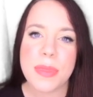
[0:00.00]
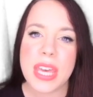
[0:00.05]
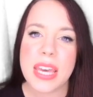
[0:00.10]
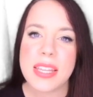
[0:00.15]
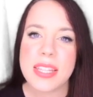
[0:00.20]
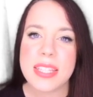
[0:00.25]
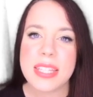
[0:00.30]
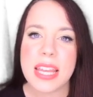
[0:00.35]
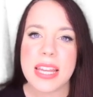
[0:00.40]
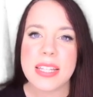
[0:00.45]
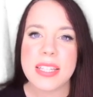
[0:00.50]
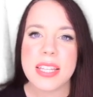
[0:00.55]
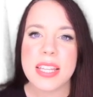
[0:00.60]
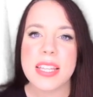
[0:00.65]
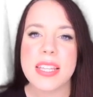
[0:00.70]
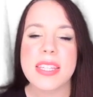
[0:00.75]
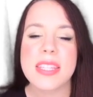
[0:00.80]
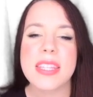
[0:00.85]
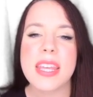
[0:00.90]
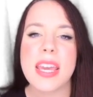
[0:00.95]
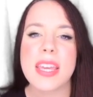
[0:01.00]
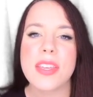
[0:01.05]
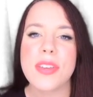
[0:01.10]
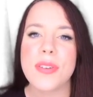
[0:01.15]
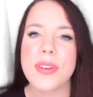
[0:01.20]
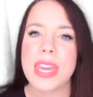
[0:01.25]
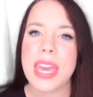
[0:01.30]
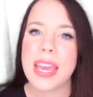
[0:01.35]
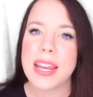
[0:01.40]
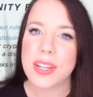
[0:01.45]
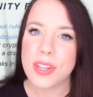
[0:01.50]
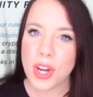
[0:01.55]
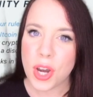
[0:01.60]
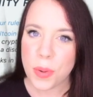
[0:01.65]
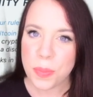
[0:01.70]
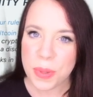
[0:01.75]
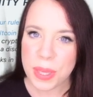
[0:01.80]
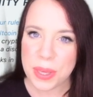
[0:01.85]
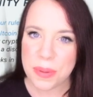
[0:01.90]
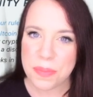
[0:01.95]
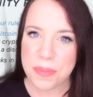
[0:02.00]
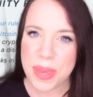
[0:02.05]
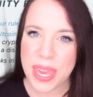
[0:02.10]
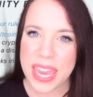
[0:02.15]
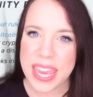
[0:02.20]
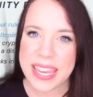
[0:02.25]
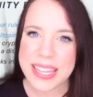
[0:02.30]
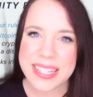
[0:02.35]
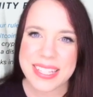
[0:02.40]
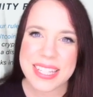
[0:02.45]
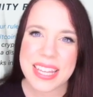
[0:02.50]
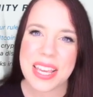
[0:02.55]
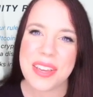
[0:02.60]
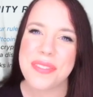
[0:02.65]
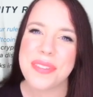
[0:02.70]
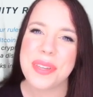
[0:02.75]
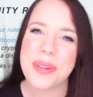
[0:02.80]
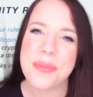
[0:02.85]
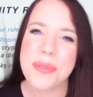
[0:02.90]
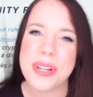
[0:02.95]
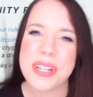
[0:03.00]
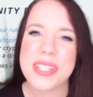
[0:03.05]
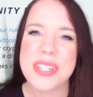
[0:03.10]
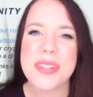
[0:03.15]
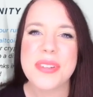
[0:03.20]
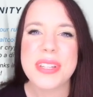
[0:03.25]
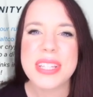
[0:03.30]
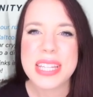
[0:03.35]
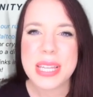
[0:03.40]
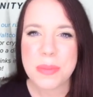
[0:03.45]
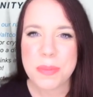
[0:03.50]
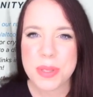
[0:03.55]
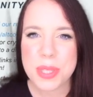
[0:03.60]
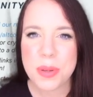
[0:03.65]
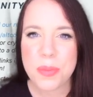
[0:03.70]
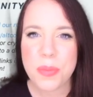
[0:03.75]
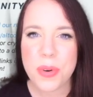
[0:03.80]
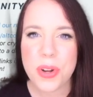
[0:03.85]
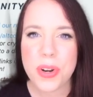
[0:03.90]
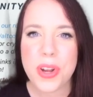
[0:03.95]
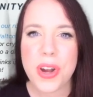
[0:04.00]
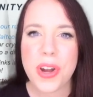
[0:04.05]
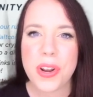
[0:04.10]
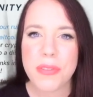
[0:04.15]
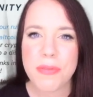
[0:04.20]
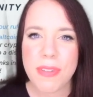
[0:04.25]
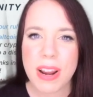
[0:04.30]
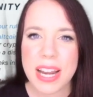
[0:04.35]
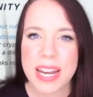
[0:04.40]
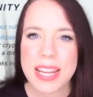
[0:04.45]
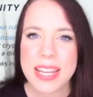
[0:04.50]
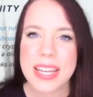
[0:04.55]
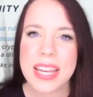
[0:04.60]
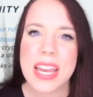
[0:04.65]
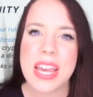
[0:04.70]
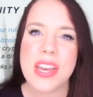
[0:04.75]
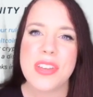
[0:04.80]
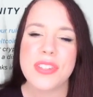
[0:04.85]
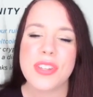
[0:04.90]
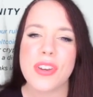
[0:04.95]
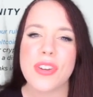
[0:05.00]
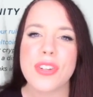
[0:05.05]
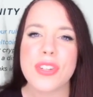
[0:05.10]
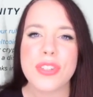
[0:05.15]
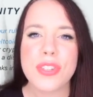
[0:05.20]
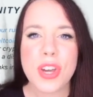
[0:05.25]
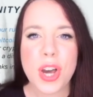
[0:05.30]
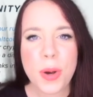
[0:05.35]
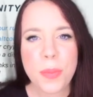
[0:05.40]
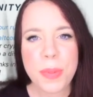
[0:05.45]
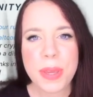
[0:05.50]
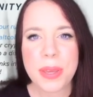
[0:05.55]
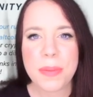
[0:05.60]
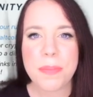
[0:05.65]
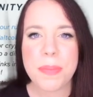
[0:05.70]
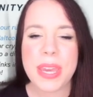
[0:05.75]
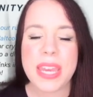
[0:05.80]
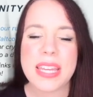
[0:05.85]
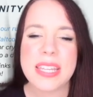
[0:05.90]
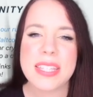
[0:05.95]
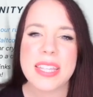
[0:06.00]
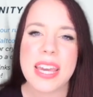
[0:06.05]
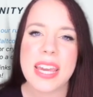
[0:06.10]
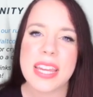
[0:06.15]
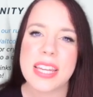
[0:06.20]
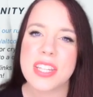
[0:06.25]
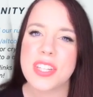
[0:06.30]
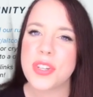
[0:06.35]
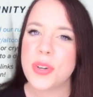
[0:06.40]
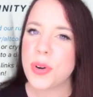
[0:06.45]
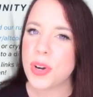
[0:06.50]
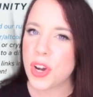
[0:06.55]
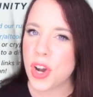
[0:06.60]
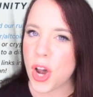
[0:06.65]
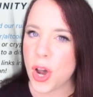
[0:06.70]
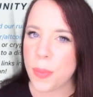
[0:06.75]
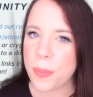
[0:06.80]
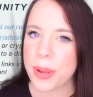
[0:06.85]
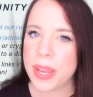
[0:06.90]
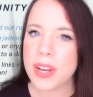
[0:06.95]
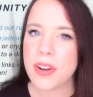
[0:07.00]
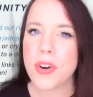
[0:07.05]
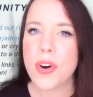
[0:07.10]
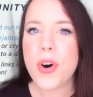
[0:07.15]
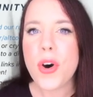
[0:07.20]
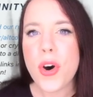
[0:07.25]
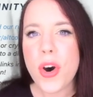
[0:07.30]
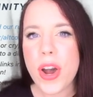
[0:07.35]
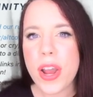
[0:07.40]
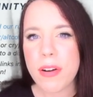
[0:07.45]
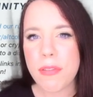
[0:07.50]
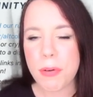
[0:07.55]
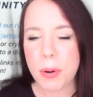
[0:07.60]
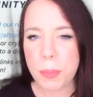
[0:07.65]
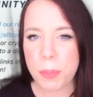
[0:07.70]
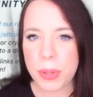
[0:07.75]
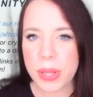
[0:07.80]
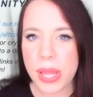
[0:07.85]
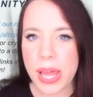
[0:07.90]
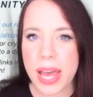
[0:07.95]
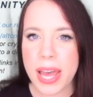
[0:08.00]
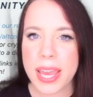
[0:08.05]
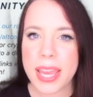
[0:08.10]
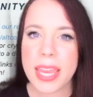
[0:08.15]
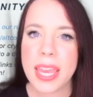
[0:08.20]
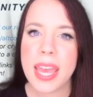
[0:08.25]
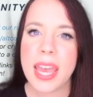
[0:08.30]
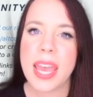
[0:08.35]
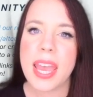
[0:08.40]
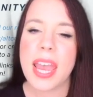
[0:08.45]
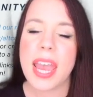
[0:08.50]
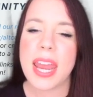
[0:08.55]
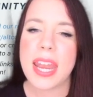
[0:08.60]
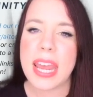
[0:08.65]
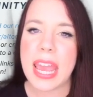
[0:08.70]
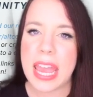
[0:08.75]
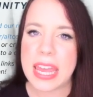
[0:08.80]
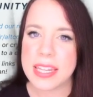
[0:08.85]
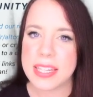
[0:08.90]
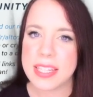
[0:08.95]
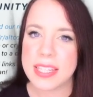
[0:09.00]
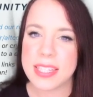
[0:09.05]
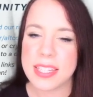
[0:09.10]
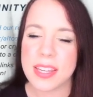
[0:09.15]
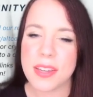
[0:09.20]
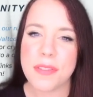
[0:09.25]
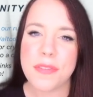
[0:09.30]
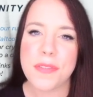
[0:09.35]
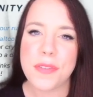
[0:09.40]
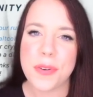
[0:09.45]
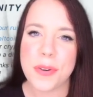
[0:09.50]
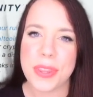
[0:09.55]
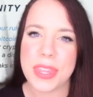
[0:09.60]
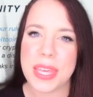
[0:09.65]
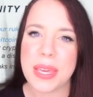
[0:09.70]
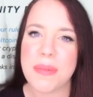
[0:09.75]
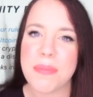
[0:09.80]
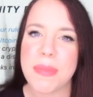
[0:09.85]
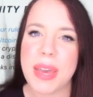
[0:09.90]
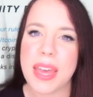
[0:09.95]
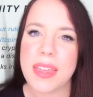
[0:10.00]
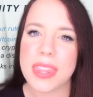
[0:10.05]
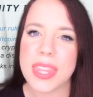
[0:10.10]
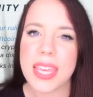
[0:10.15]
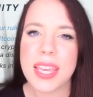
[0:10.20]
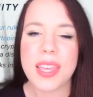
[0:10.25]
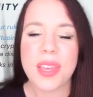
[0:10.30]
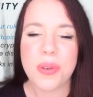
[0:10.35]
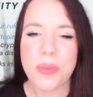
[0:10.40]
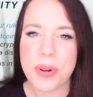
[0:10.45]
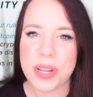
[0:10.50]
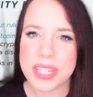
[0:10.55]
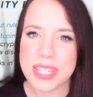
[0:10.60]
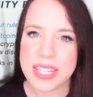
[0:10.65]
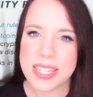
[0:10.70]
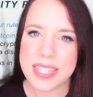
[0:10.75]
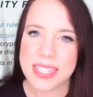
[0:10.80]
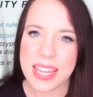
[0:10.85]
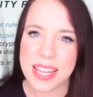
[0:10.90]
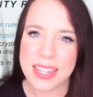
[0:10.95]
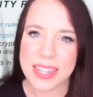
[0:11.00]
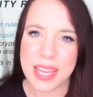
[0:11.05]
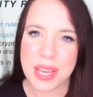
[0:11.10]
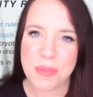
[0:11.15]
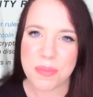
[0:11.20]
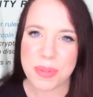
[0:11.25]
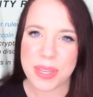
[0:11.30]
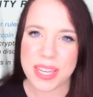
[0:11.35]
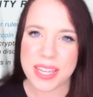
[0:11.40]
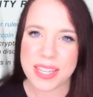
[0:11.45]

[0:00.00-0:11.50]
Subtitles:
that sentence that you can copy and paste if you want to tip someone on Reddit. So you just copy and paste that into a comment or a reply and edit it for the amount that you want to send that